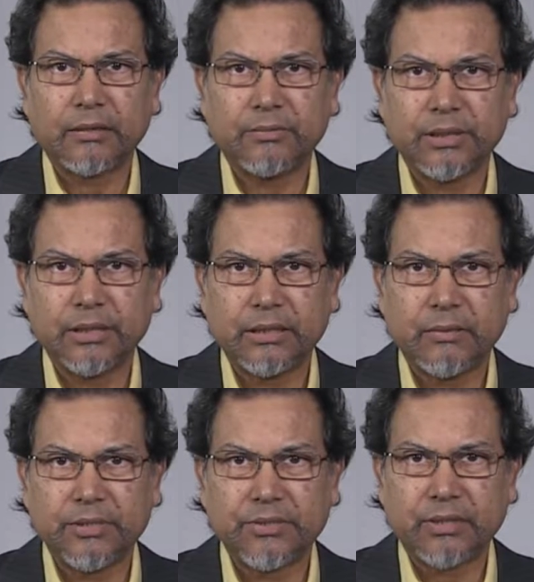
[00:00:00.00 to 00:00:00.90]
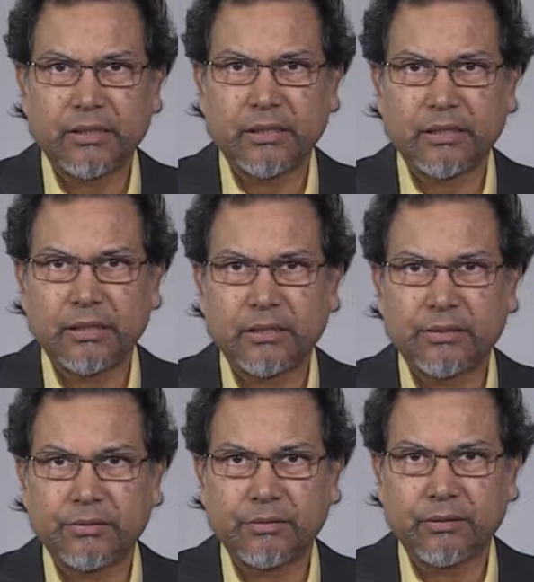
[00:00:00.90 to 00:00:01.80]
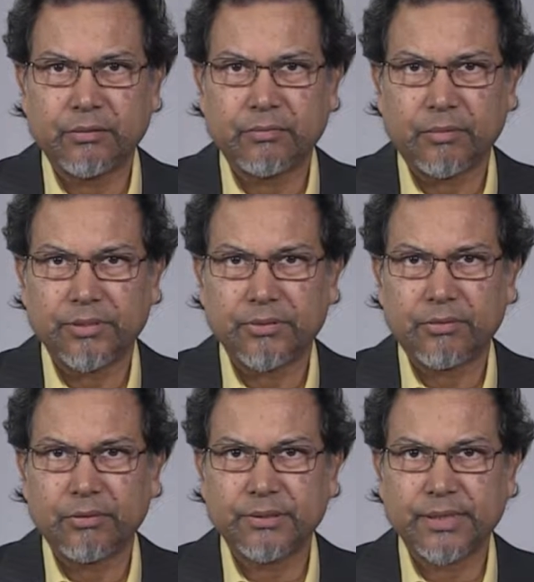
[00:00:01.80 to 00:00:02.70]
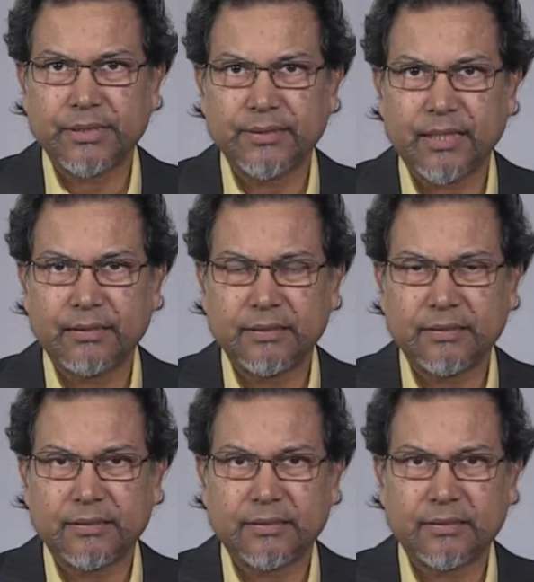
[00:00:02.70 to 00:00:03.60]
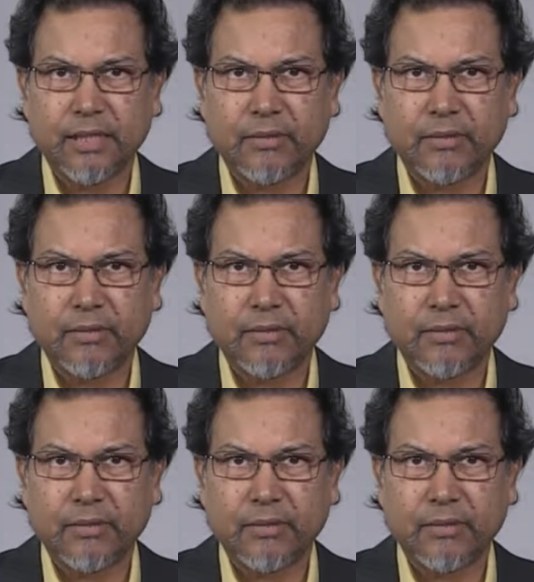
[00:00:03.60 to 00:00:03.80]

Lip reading: we demonstrated it to a group of students and scientists,